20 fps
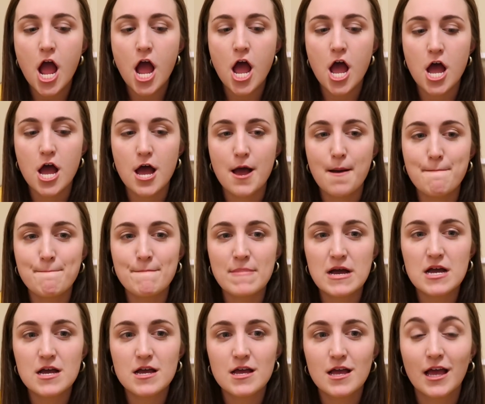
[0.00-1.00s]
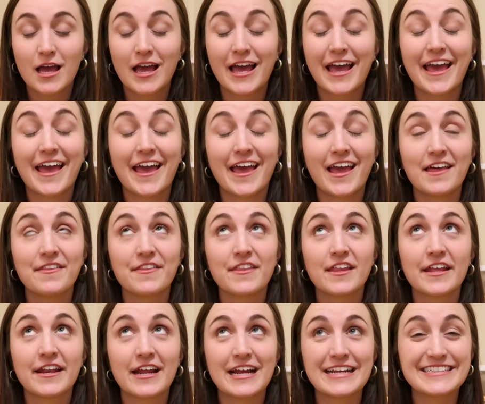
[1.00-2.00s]
And
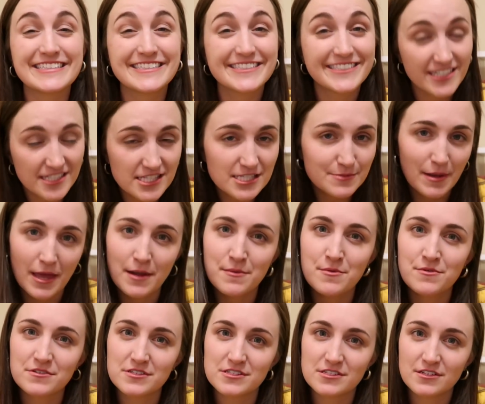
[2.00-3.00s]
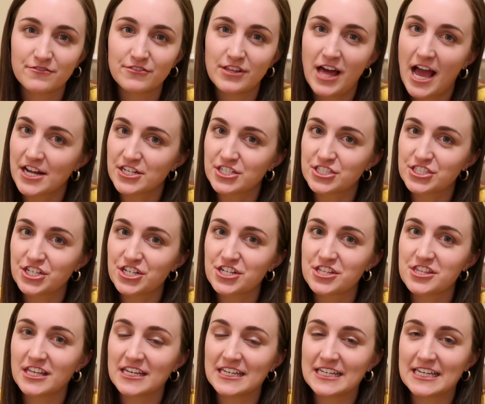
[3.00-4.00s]
then I did spend most of last year
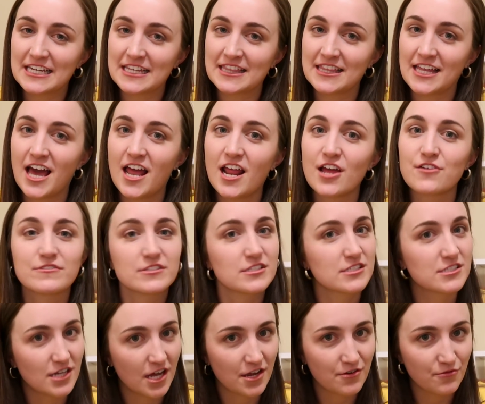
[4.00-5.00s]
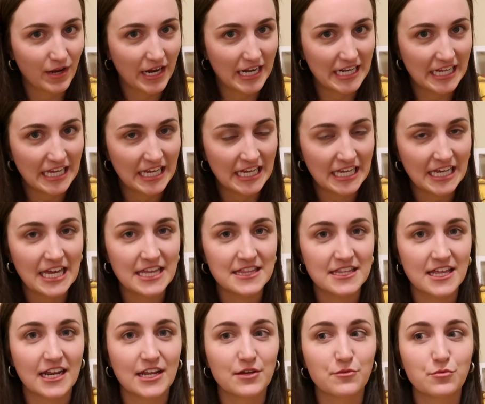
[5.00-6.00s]
thinking that I was done waiting and
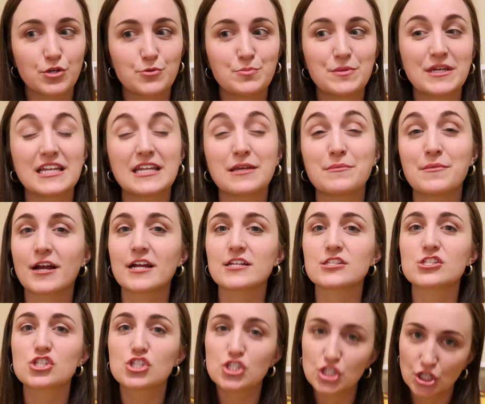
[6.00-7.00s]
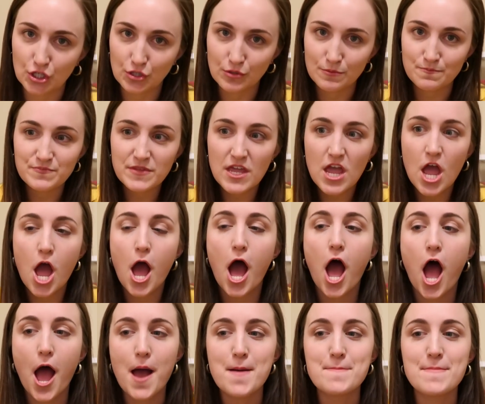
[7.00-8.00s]
that I would be getting married soon.
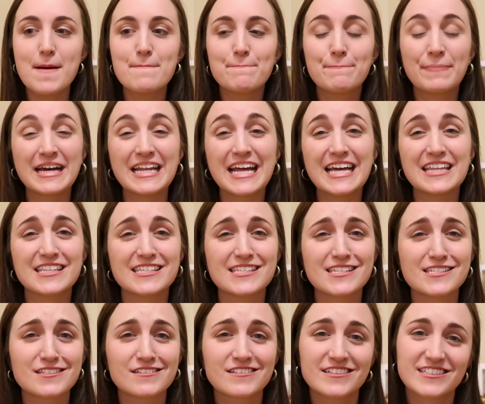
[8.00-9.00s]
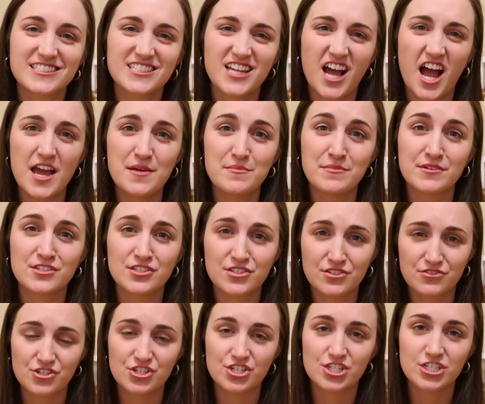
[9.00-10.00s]
But this is a good time
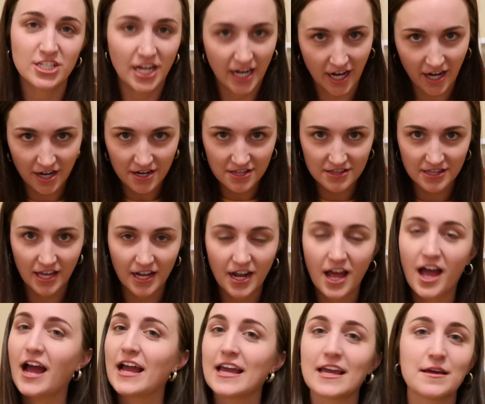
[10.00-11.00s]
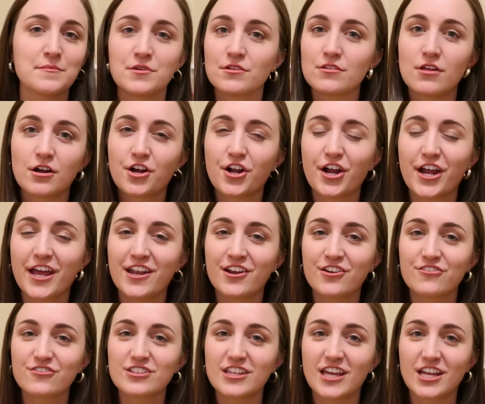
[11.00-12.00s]
to share that I am no longer in
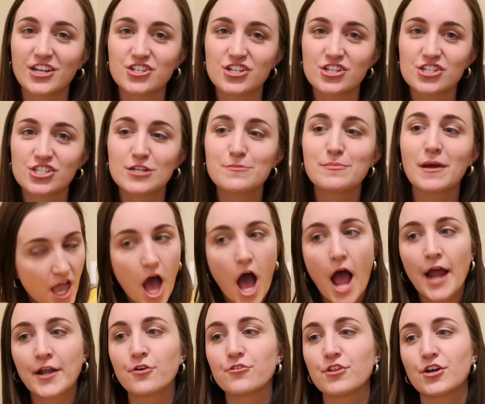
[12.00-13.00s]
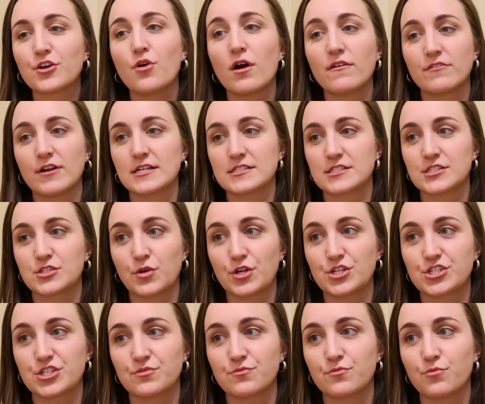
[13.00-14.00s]
a relationship. I know that whoever asked this
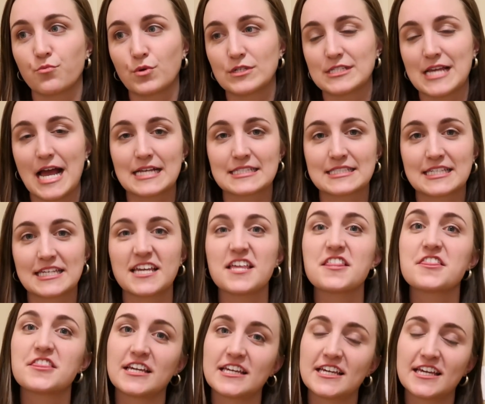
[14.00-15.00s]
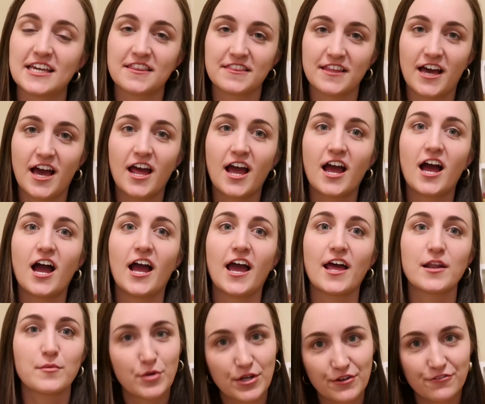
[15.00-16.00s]
question was asking it thinking that I
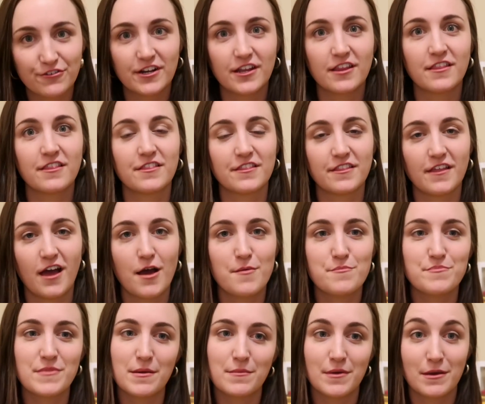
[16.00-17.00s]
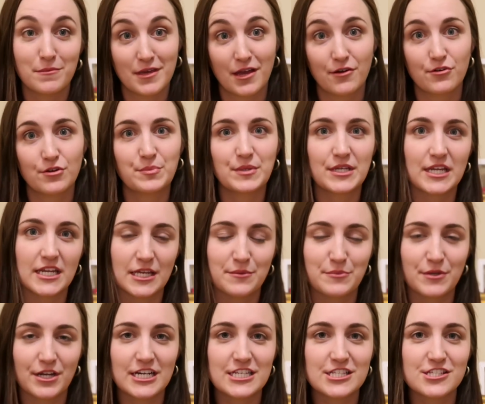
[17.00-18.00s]
had a boyfriend and that maybe I would be getting
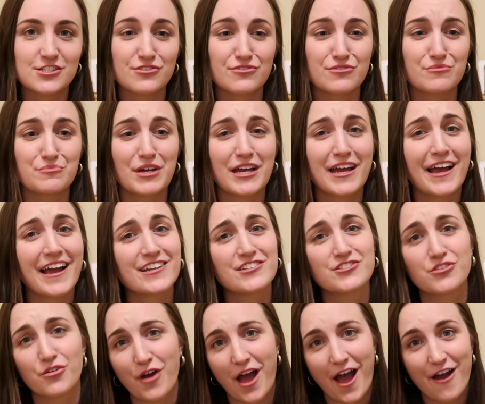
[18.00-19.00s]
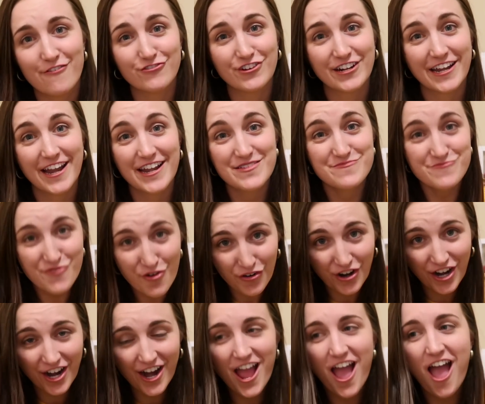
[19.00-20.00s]
married soon, but I don't have one
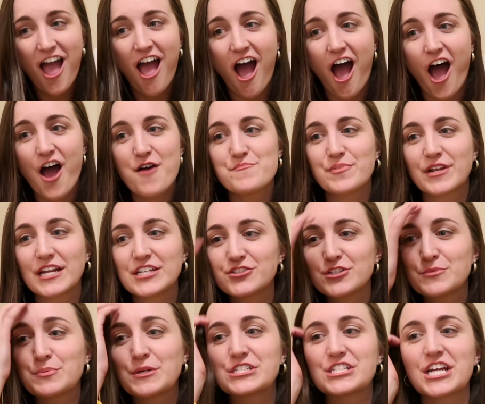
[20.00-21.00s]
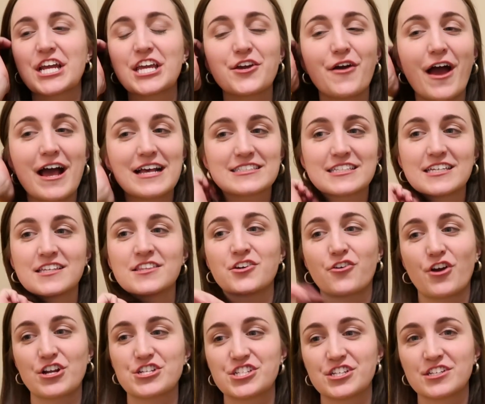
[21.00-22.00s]
anymore. But I do appreciate you asking the
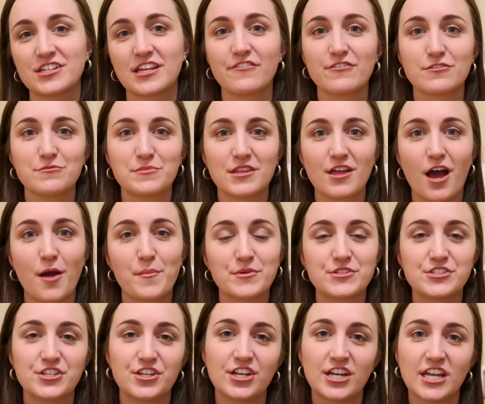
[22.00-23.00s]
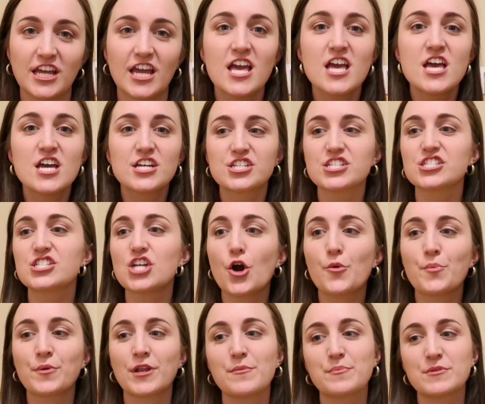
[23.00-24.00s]
question, giving me the opportunity just to
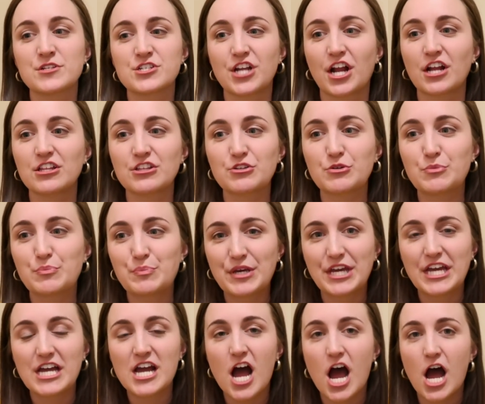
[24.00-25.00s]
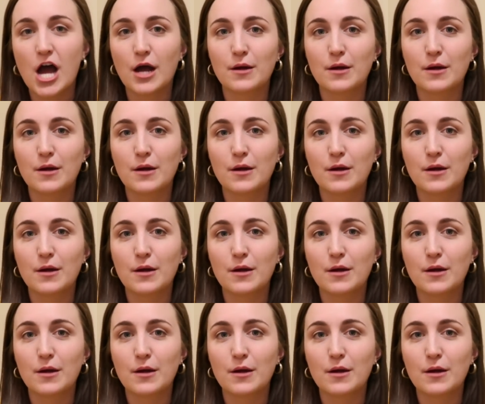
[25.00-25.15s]
open up and share a little bit.